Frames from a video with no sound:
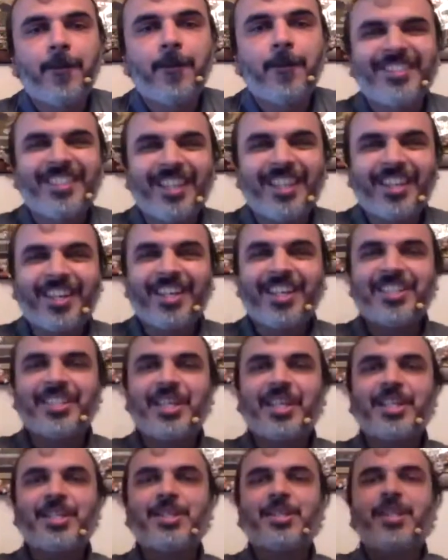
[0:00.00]
Janaka
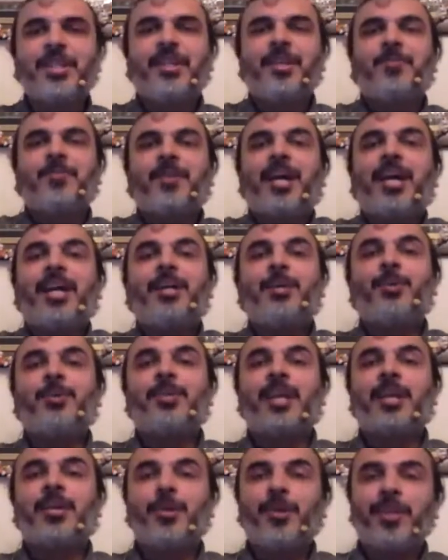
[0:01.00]
says, I know
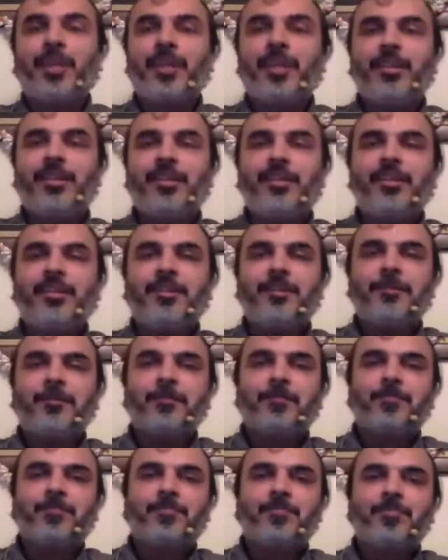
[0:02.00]
that already,
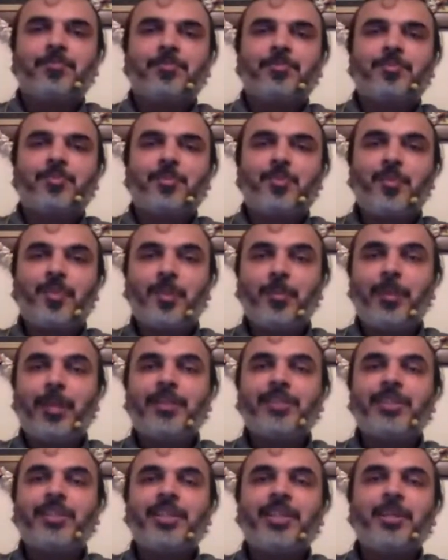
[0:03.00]

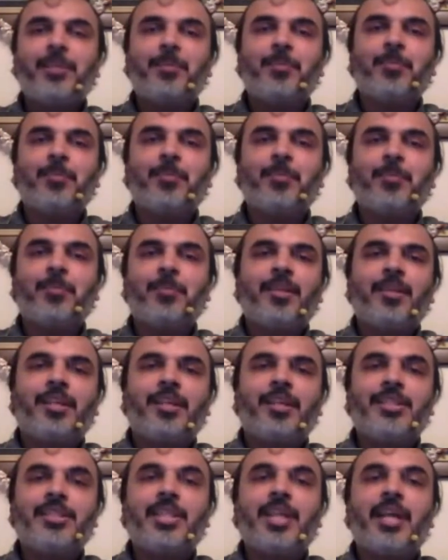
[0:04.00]
matching him in
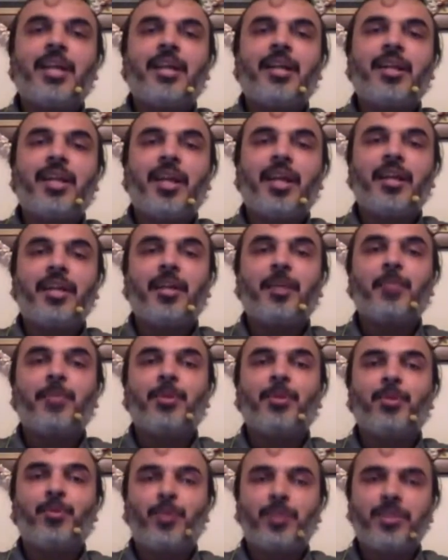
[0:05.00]
style and number
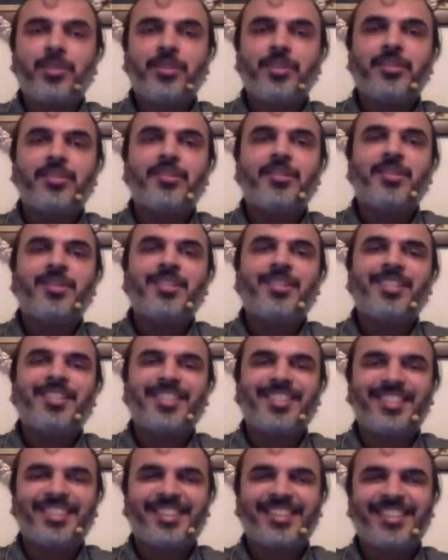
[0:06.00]
of verses.
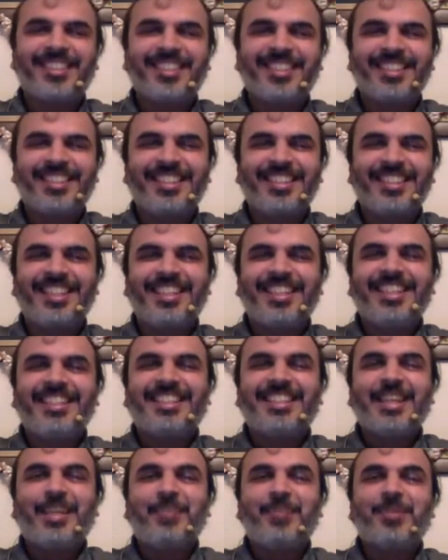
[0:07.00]

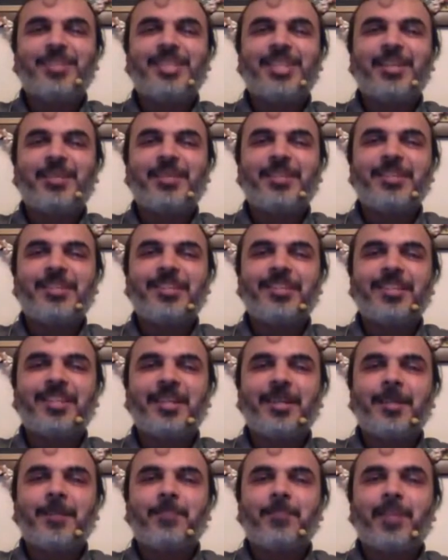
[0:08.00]
Chapter 7,
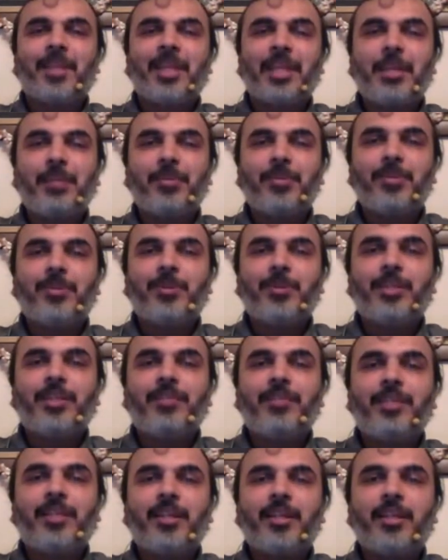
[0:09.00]
unable to leave
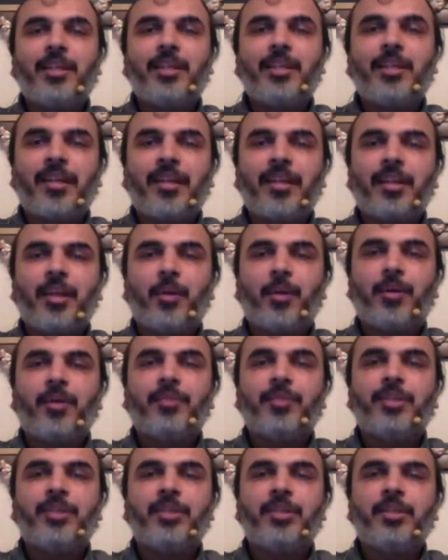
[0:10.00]
it at that,
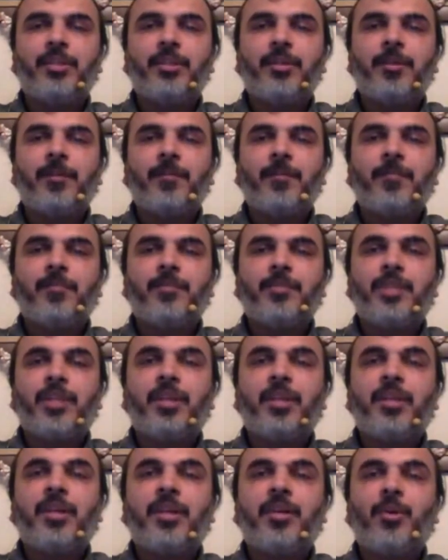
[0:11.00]
however,
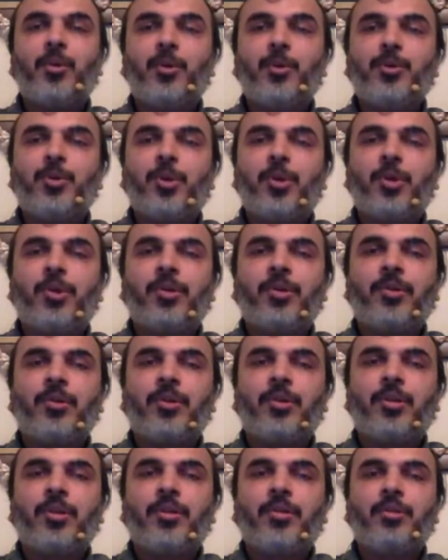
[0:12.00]
Janaka goes on
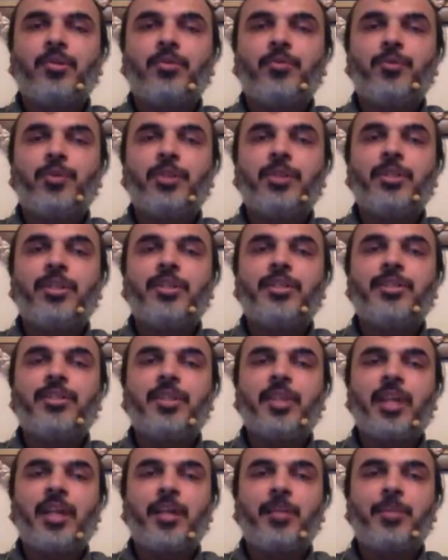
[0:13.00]
to further
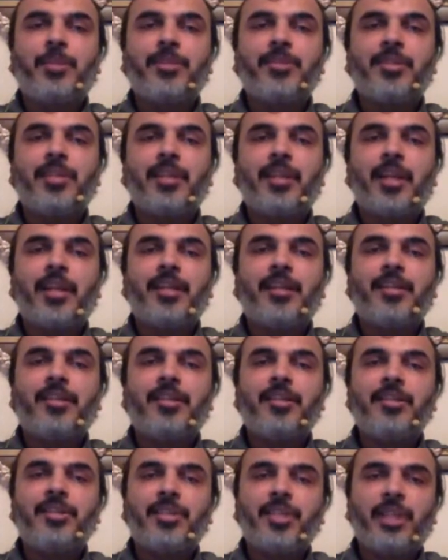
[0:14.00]
describe his enlightened
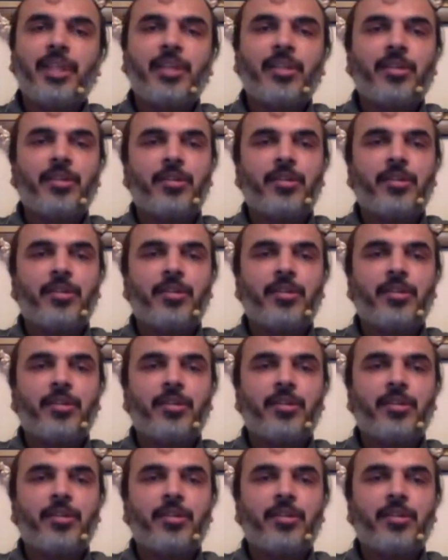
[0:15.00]
state.